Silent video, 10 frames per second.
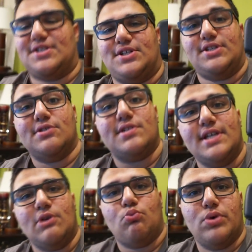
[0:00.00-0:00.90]
sh- to
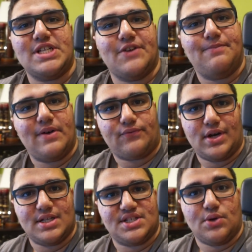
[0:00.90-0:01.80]
see which of my
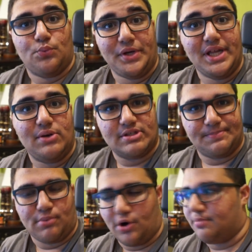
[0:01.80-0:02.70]
friends really do
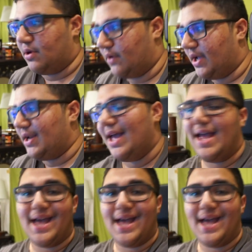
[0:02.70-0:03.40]
support me, right?